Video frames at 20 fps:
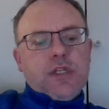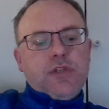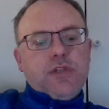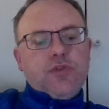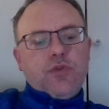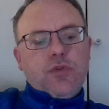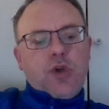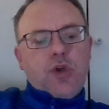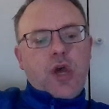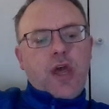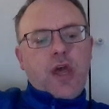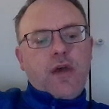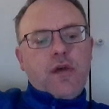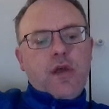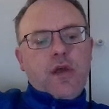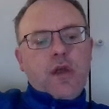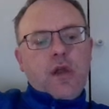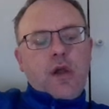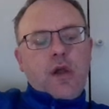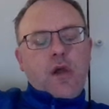Or knight...
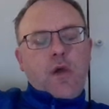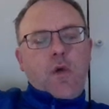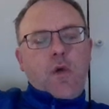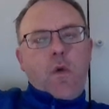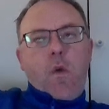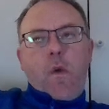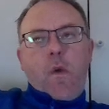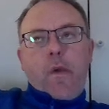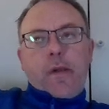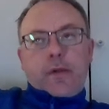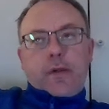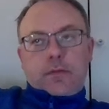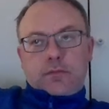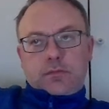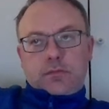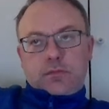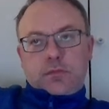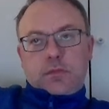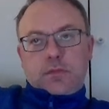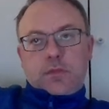
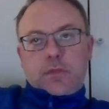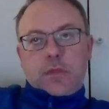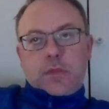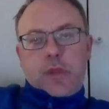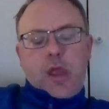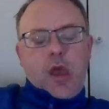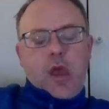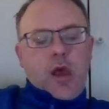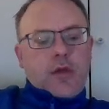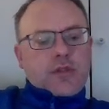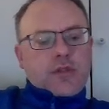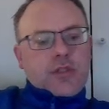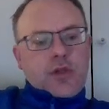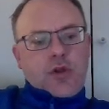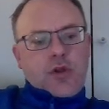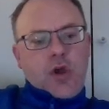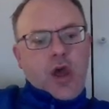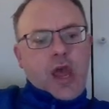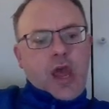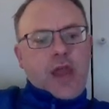Yeah, so
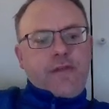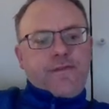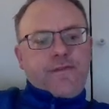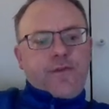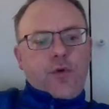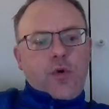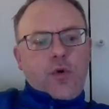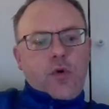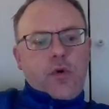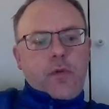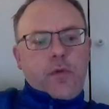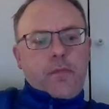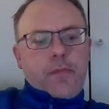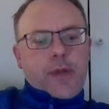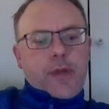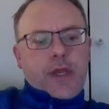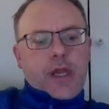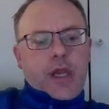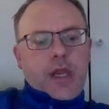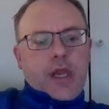knight a4,
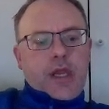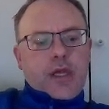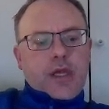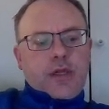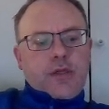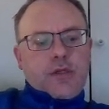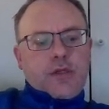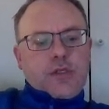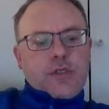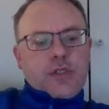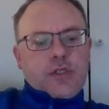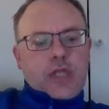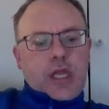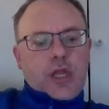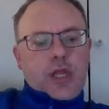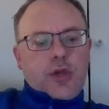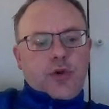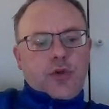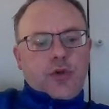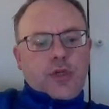but then he can
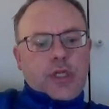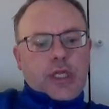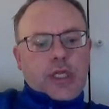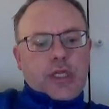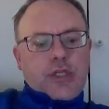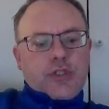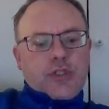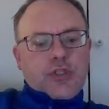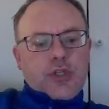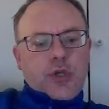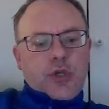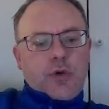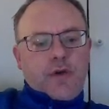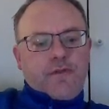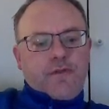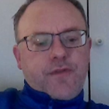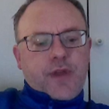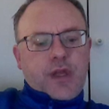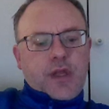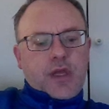take on d2, I
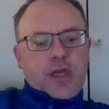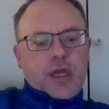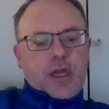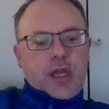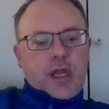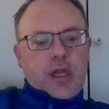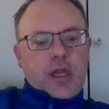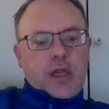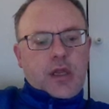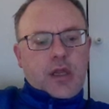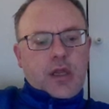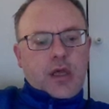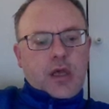think, and then